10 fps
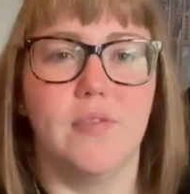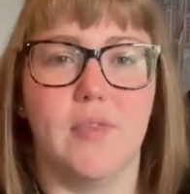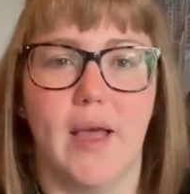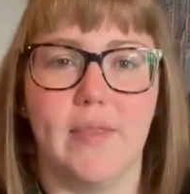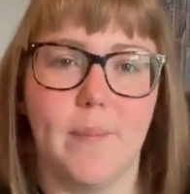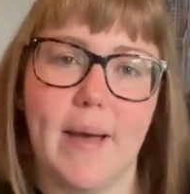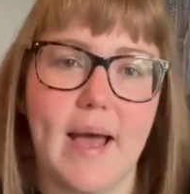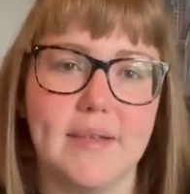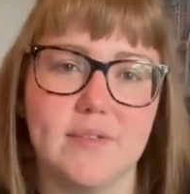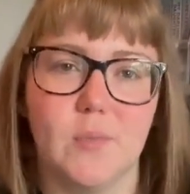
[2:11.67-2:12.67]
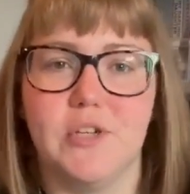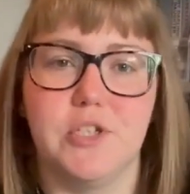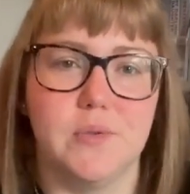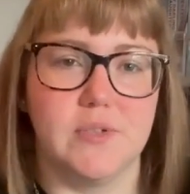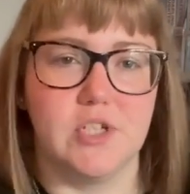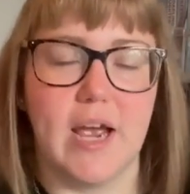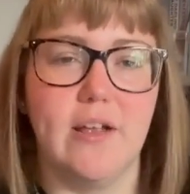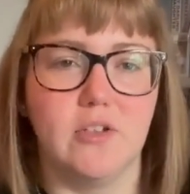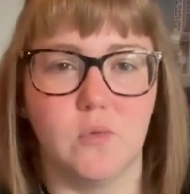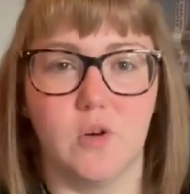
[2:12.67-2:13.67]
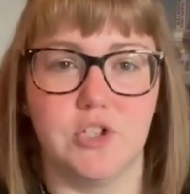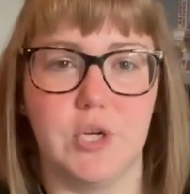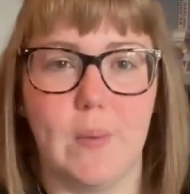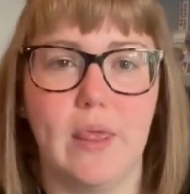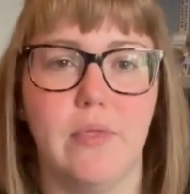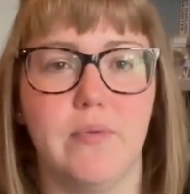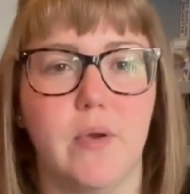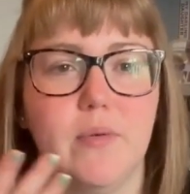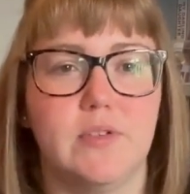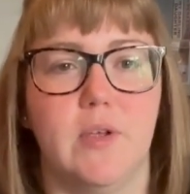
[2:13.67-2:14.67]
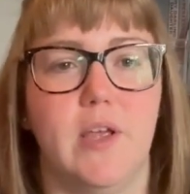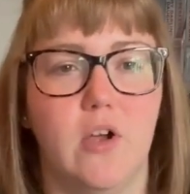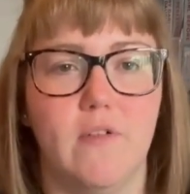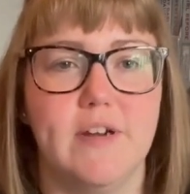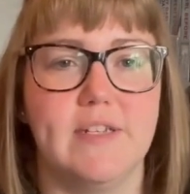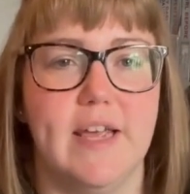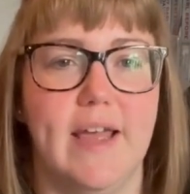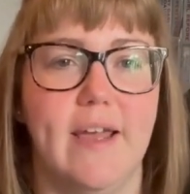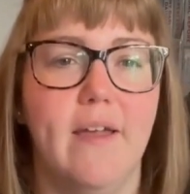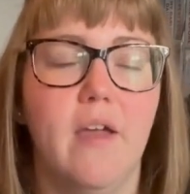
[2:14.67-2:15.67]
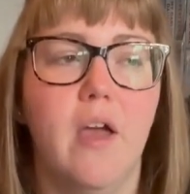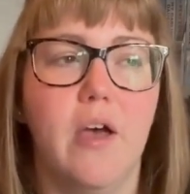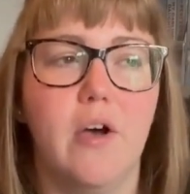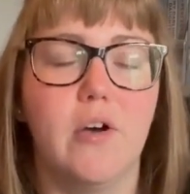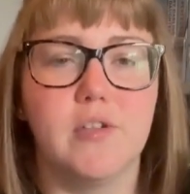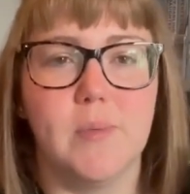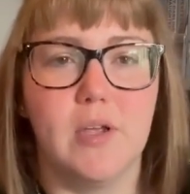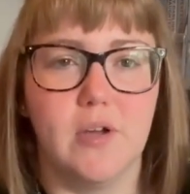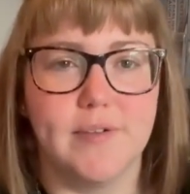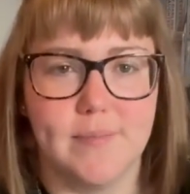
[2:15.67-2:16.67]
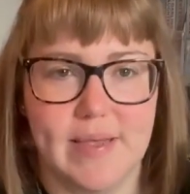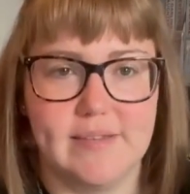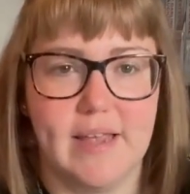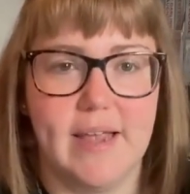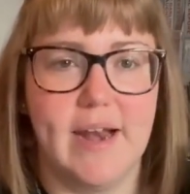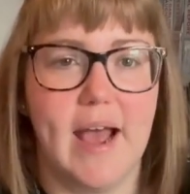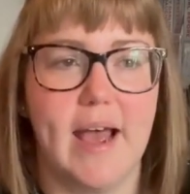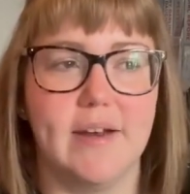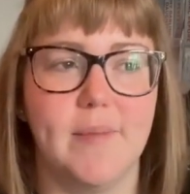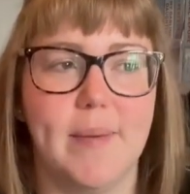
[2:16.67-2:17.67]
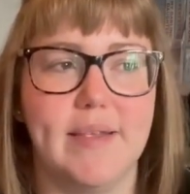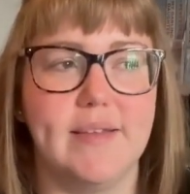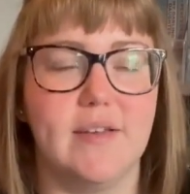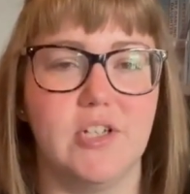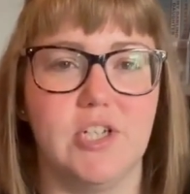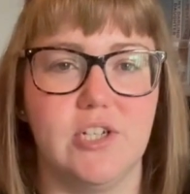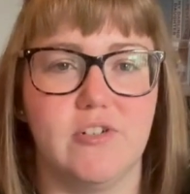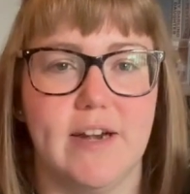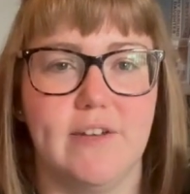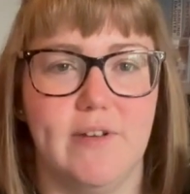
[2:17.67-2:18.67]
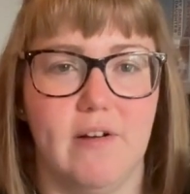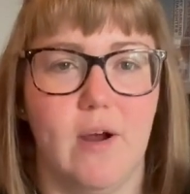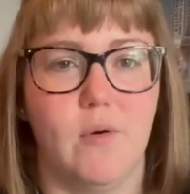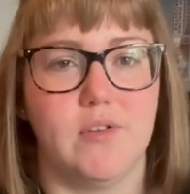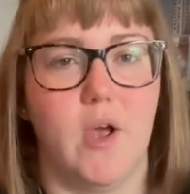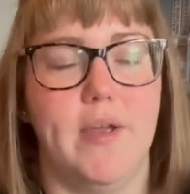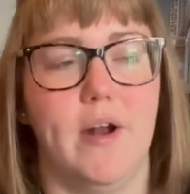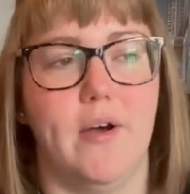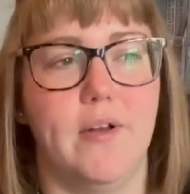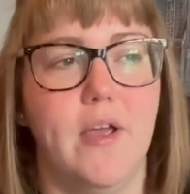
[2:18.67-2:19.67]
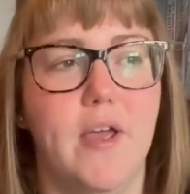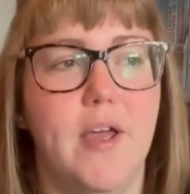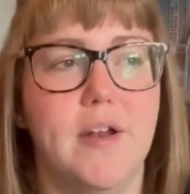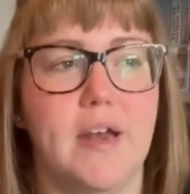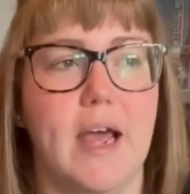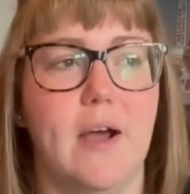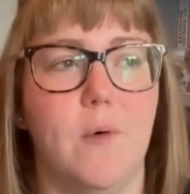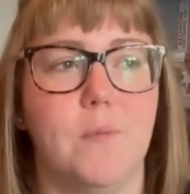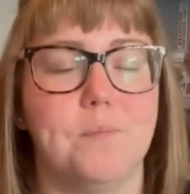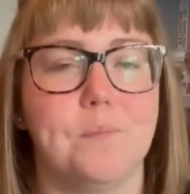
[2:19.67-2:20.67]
like, the past when she was a child and what she went through, to her current day. Her husband goes missing, and basically she's trying to figure out what's going on. Now,